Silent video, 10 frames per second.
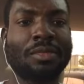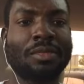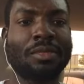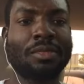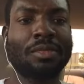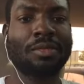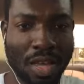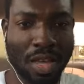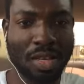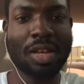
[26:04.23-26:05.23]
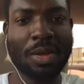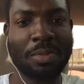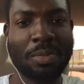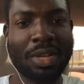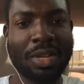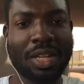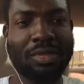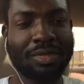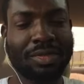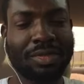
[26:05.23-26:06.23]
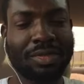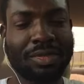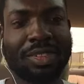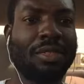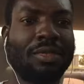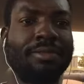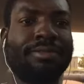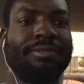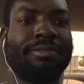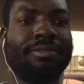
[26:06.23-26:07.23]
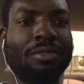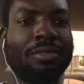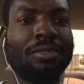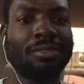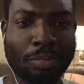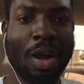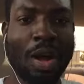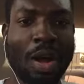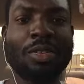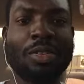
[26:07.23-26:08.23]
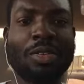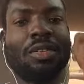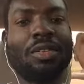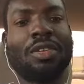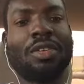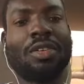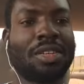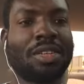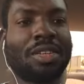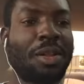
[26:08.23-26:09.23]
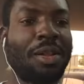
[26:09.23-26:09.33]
Thanks, Kamal. I'm proud the Lord is helping me.